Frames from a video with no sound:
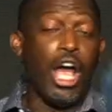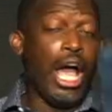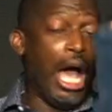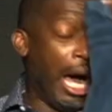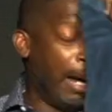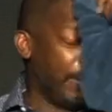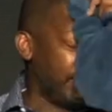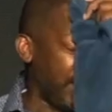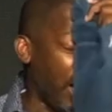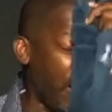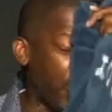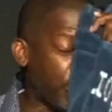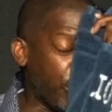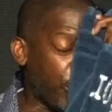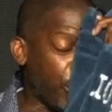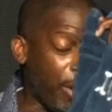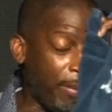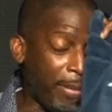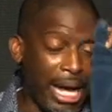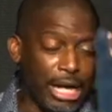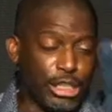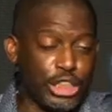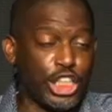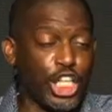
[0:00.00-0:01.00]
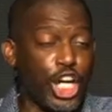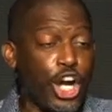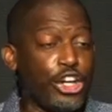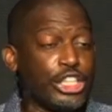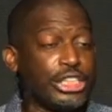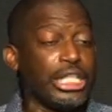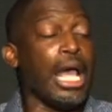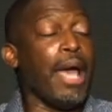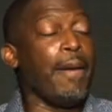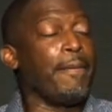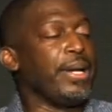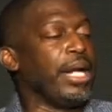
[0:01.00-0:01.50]
I'm talking to you about
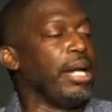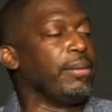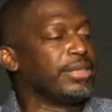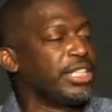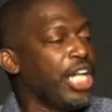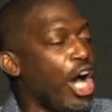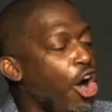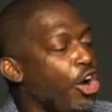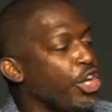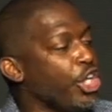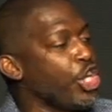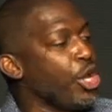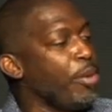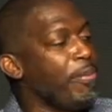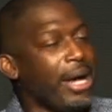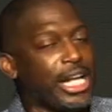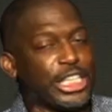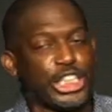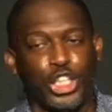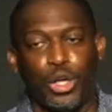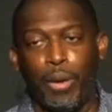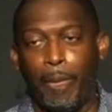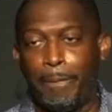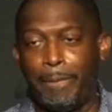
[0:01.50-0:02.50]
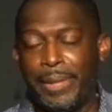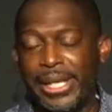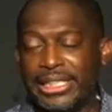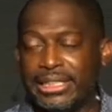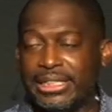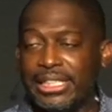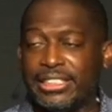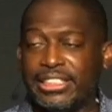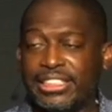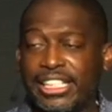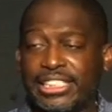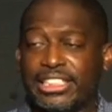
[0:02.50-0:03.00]
church, but I'm talking to you about your
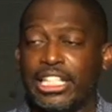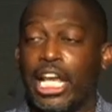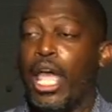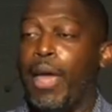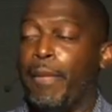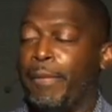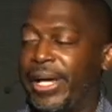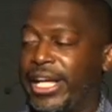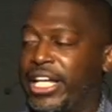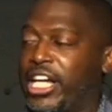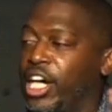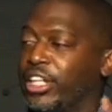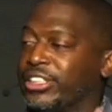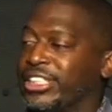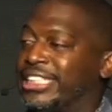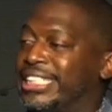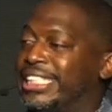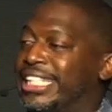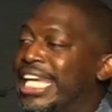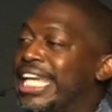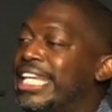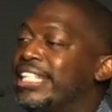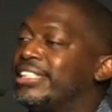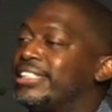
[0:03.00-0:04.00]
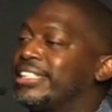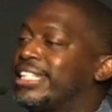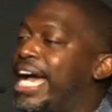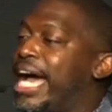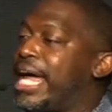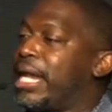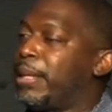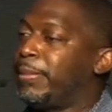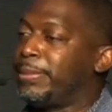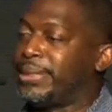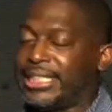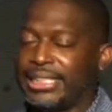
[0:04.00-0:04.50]
businesses because Jesus got
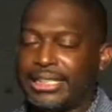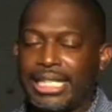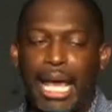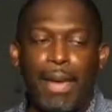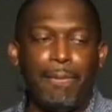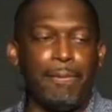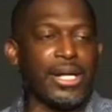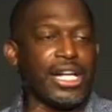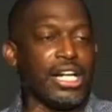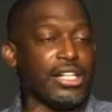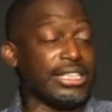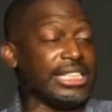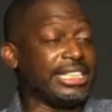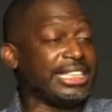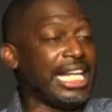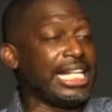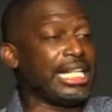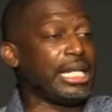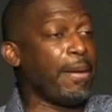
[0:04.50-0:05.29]
upset because he said,